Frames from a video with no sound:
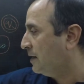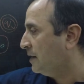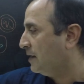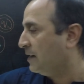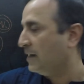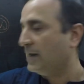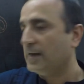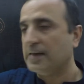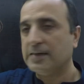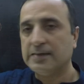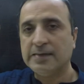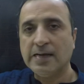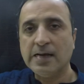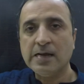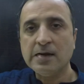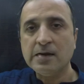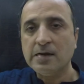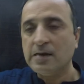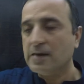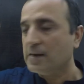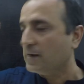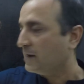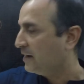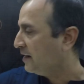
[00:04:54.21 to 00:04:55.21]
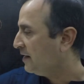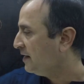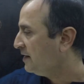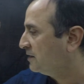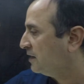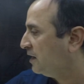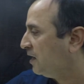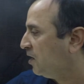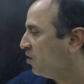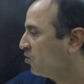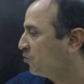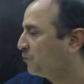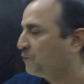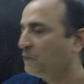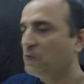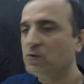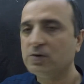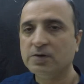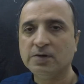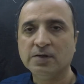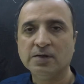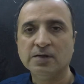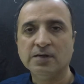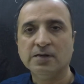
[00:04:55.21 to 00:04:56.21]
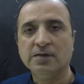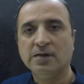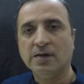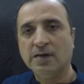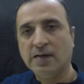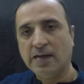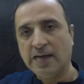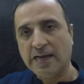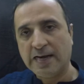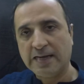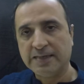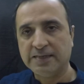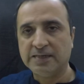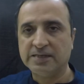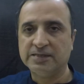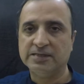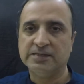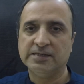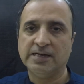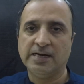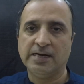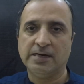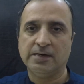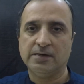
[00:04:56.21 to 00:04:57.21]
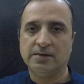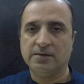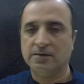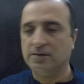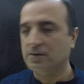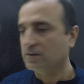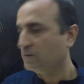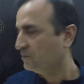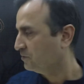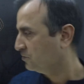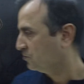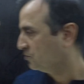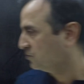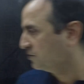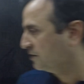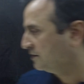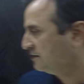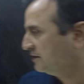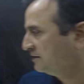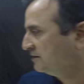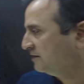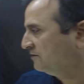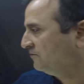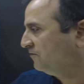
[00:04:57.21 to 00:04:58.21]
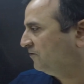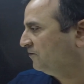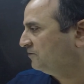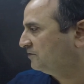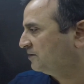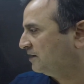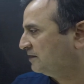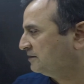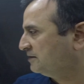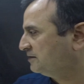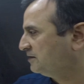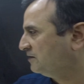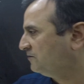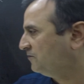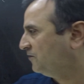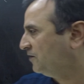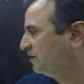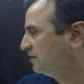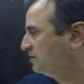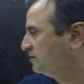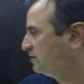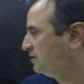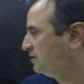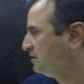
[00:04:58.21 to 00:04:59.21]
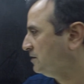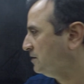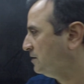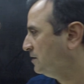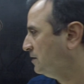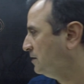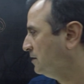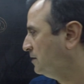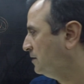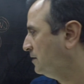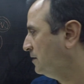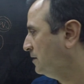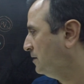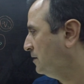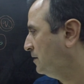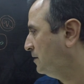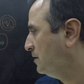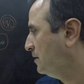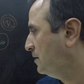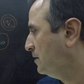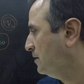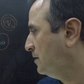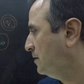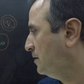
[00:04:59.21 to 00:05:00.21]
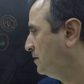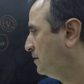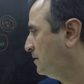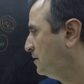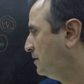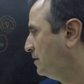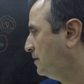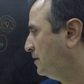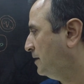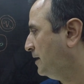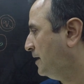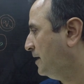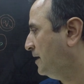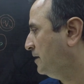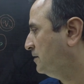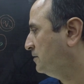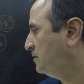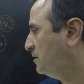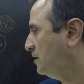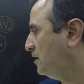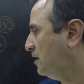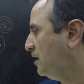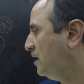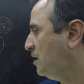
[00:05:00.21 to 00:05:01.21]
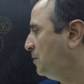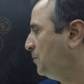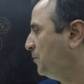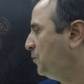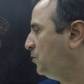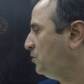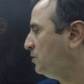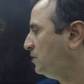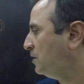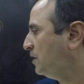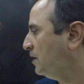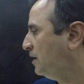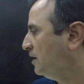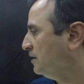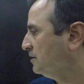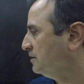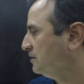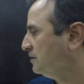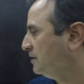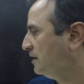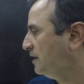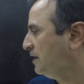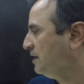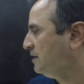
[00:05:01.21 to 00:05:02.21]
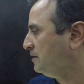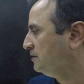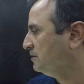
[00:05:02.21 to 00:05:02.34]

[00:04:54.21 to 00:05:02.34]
and then it outputs another state. So transition function takes input a state,